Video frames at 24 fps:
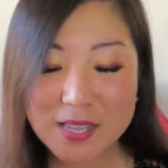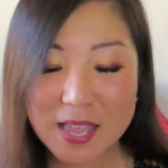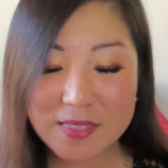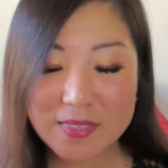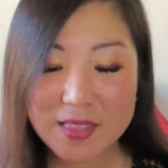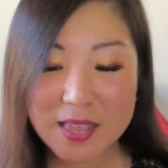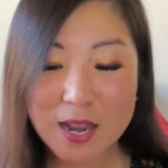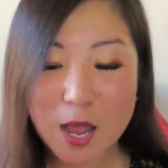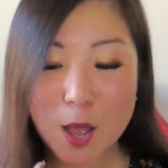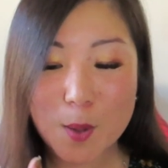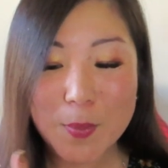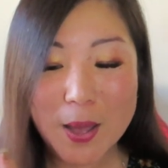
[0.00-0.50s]

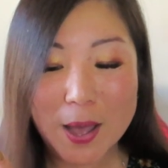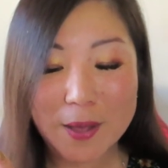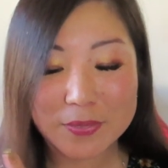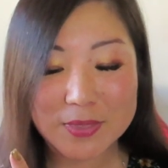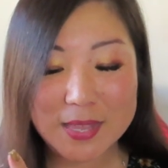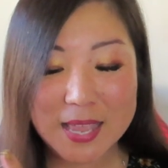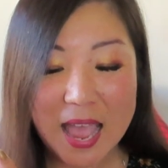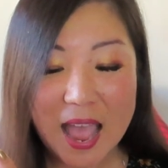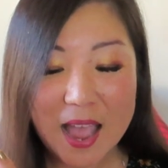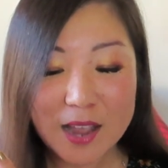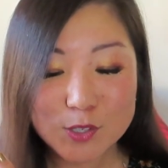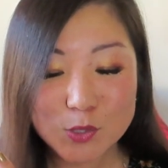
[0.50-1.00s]
And then about
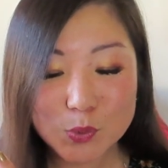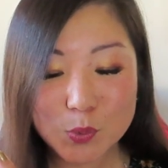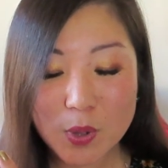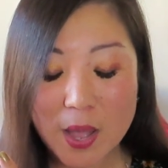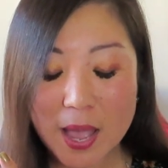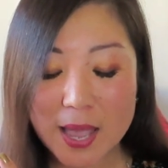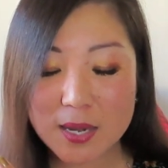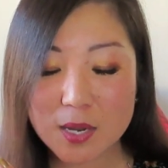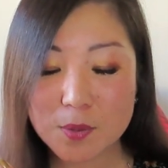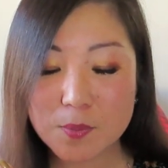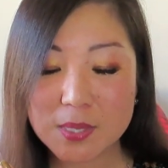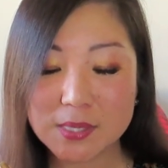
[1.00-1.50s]
the actual
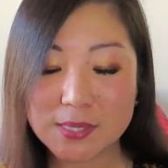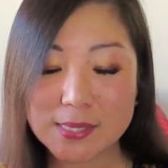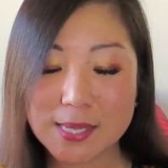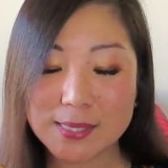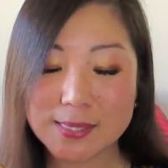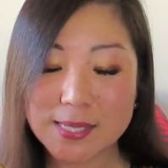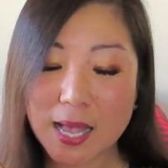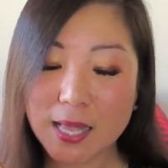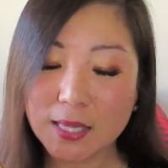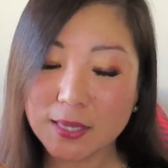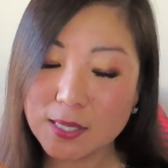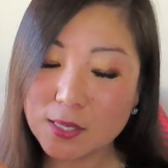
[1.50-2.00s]
item, it
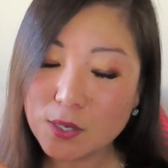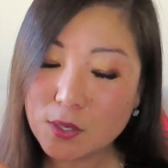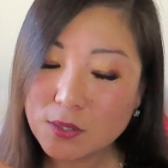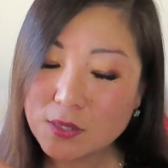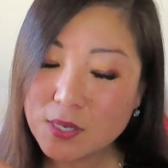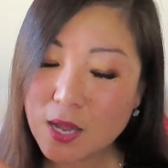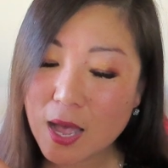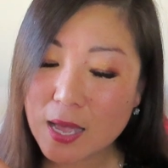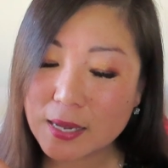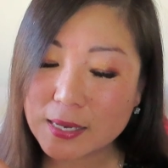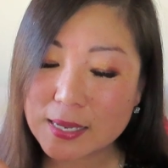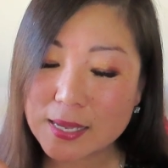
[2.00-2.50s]
says a little
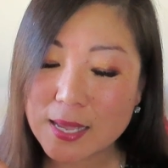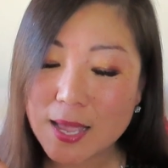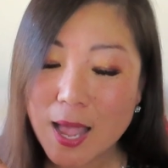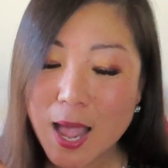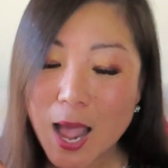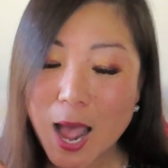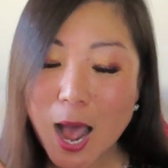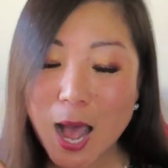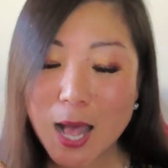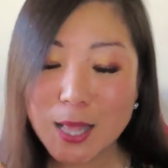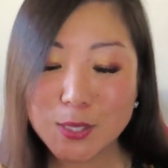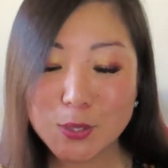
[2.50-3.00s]
naughty,
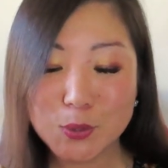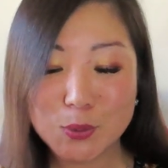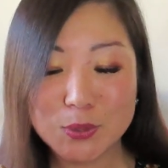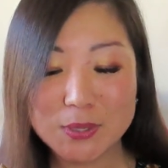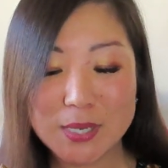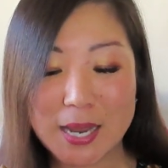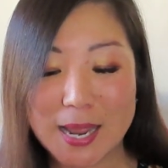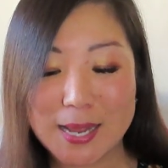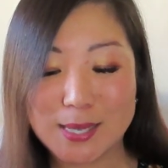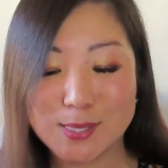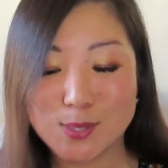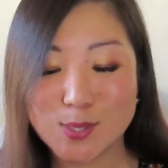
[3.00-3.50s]
a little
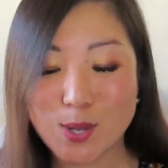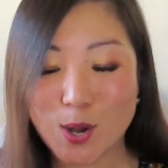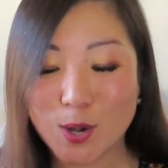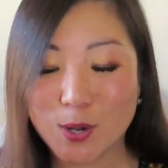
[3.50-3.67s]
nice.